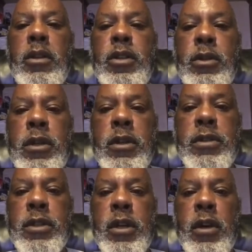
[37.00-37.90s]
2
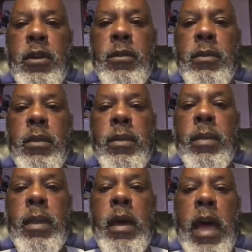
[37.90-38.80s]
years ago,
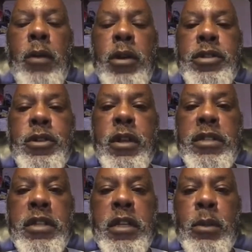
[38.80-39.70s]
I registered
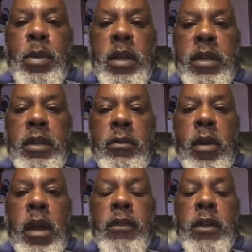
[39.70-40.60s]
as an independent,
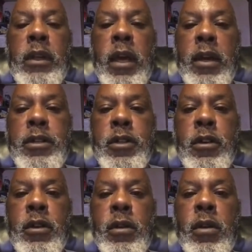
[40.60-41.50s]
and then last
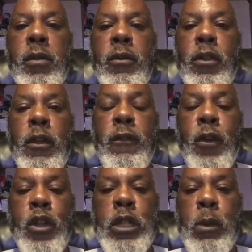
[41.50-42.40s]
year, for the
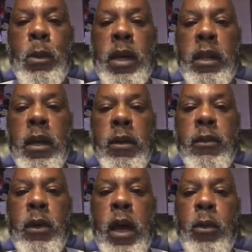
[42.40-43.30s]
first time in my life,
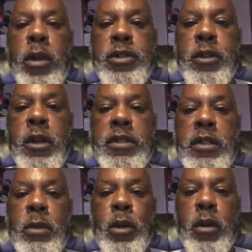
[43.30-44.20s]
I registered as a
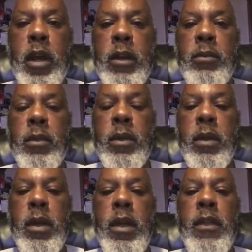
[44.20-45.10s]
Democrat.
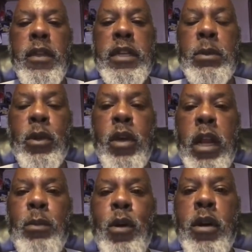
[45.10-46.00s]
The
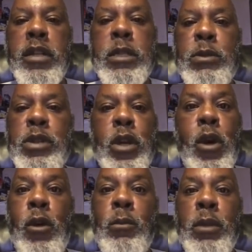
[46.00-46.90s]
Democratic Party seems
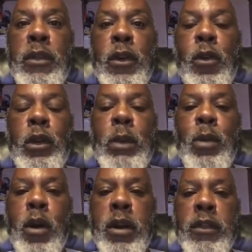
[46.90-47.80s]
to be the only
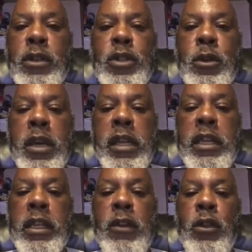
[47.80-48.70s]
party that's showing
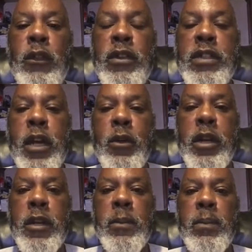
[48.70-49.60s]
any level of
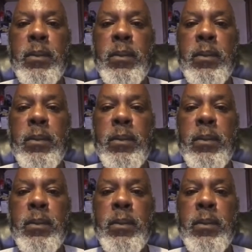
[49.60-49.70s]
integrity.